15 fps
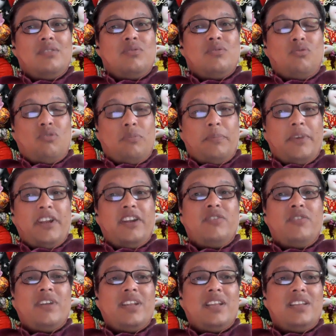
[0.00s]
Through
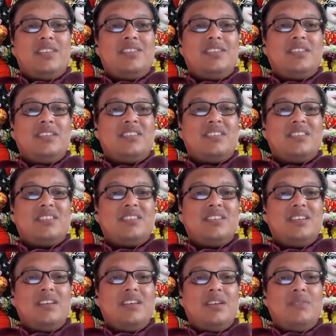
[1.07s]
comparative analysis,
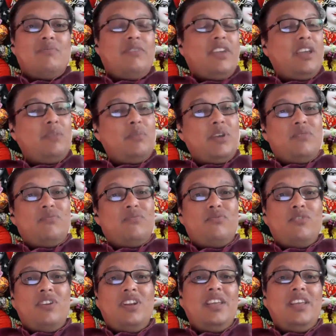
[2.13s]
we can become
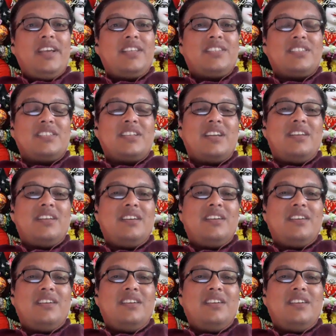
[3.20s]
fully ecstatic